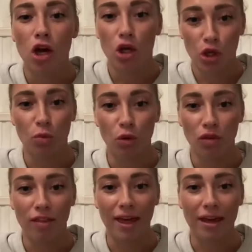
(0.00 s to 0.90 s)
you wouldn't
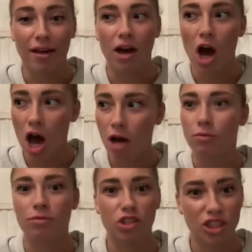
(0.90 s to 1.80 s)
think, oh,
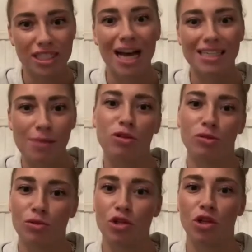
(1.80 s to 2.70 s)
she's had her
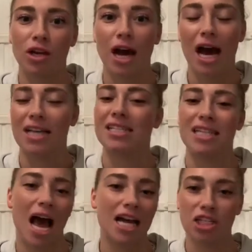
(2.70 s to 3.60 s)
boobs done. I said, I